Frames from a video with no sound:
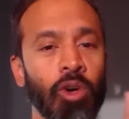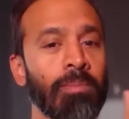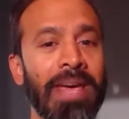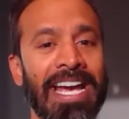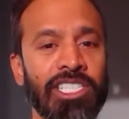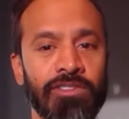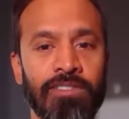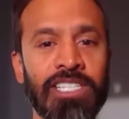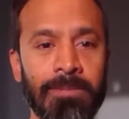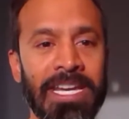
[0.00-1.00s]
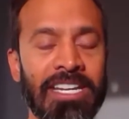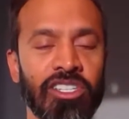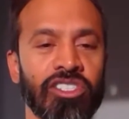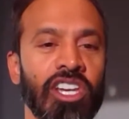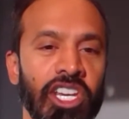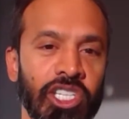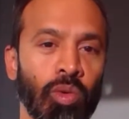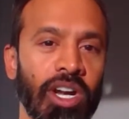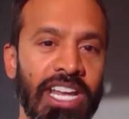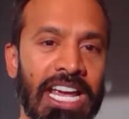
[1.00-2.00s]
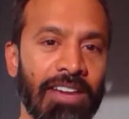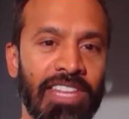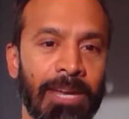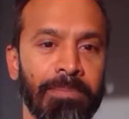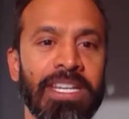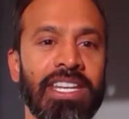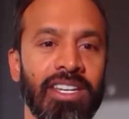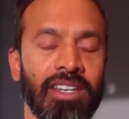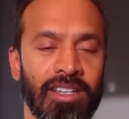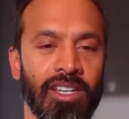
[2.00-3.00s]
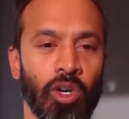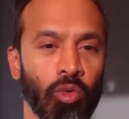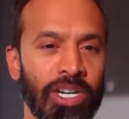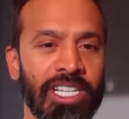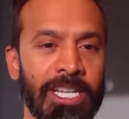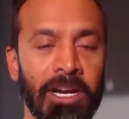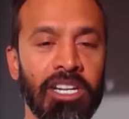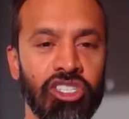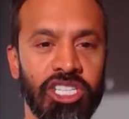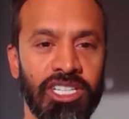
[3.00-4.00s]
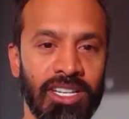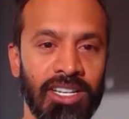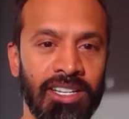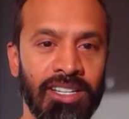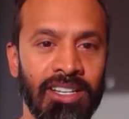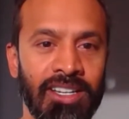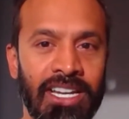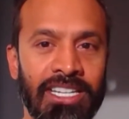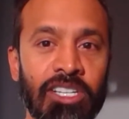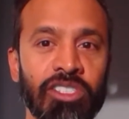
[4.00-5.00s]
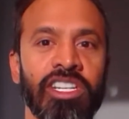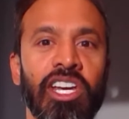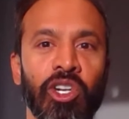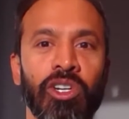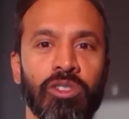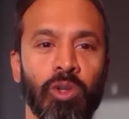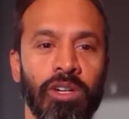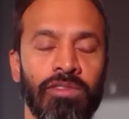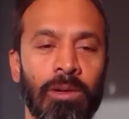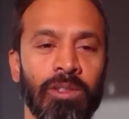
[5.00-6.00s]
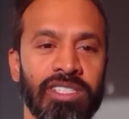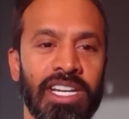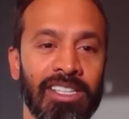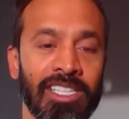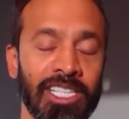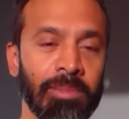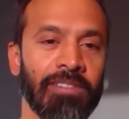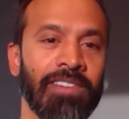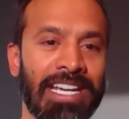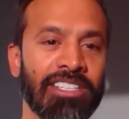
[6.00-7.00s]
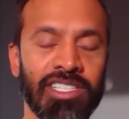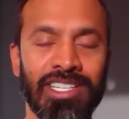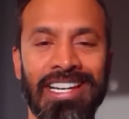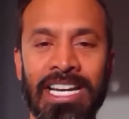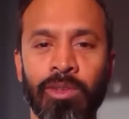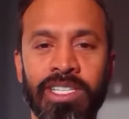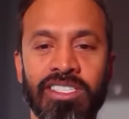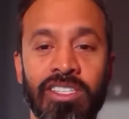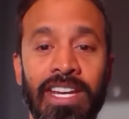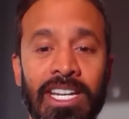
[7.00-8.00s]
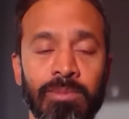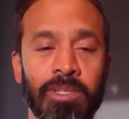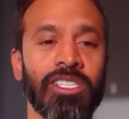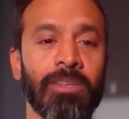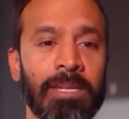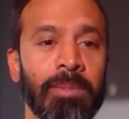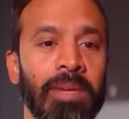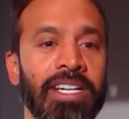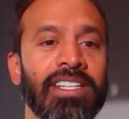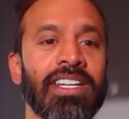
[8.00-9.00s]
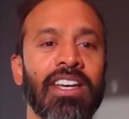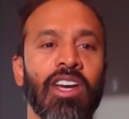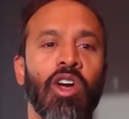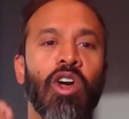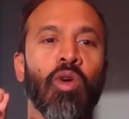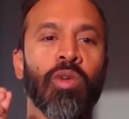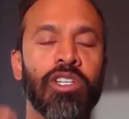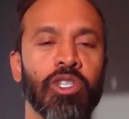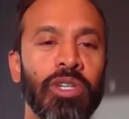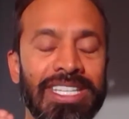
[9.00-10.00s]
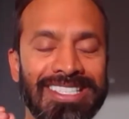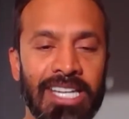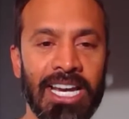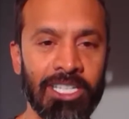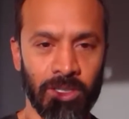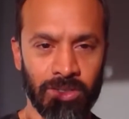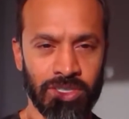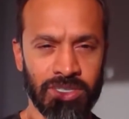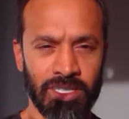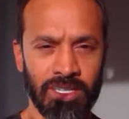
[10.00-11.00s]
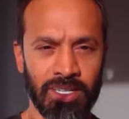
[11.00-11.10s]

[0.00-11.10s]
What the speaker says: max 15 pages, you want to have that be really punchy. And here's another sort of, I would say, a little bit advanced. I don't think it's advanced, but some people might. When you're doing the titles